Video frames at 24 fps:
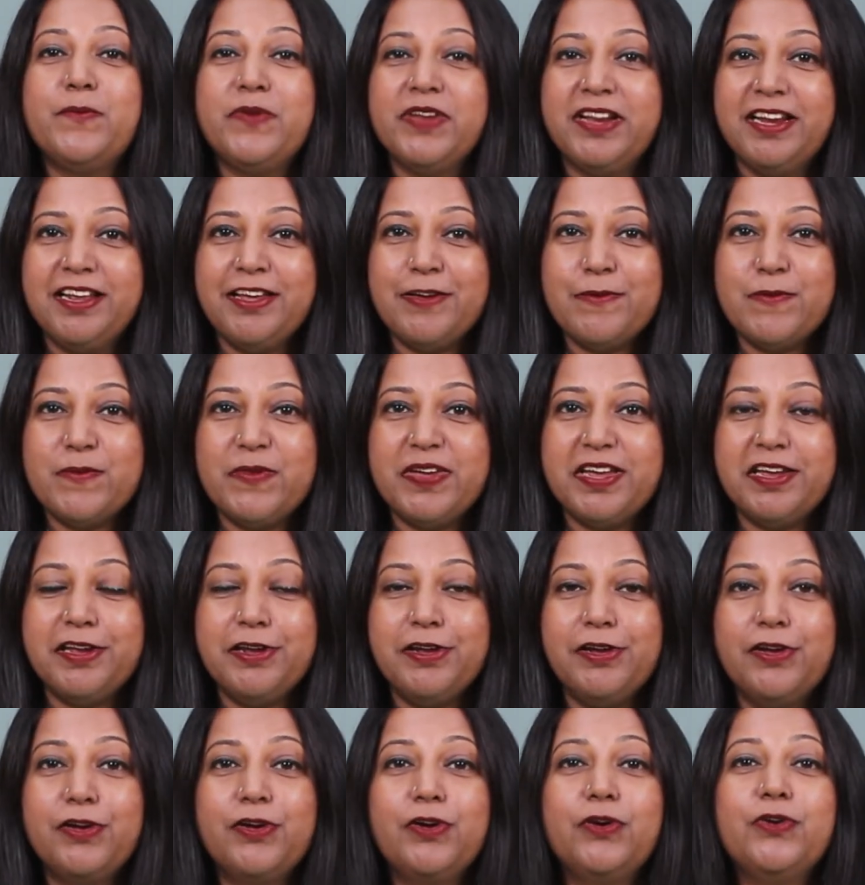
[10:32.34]
believe
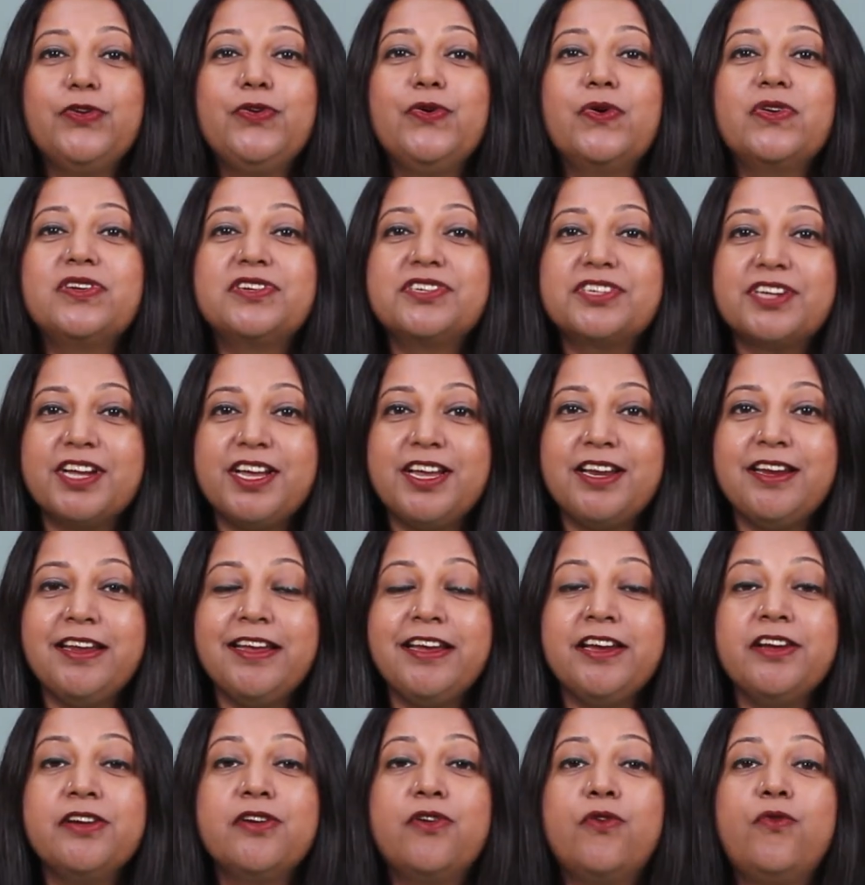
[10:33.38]
me, your
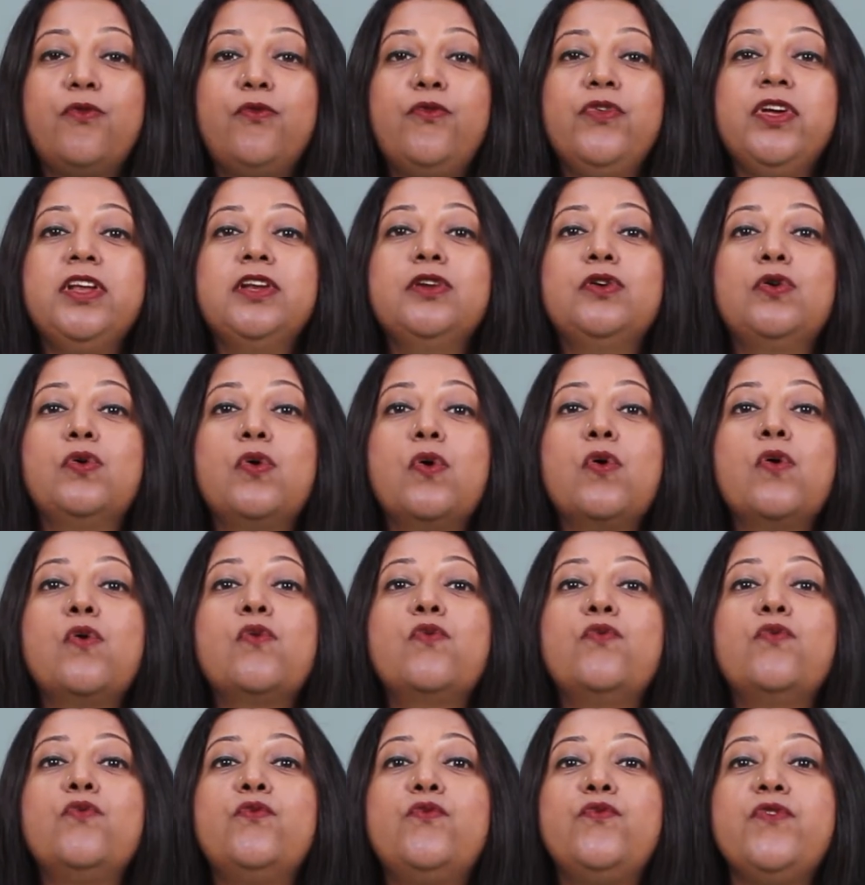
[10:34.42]
training will
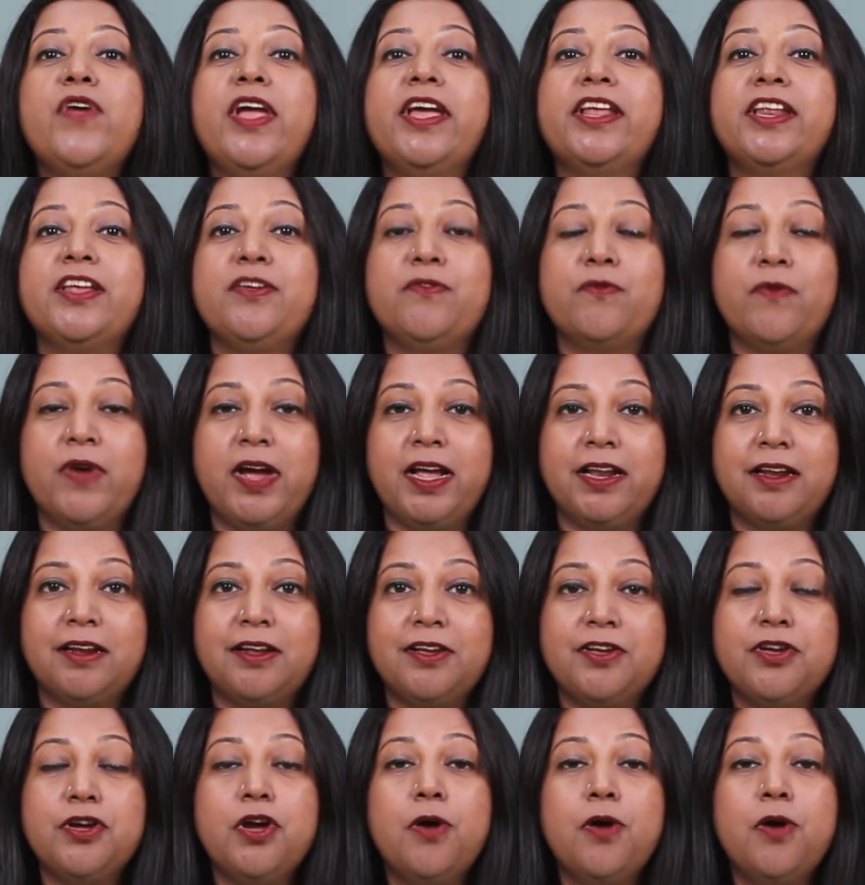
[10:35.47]
go very well.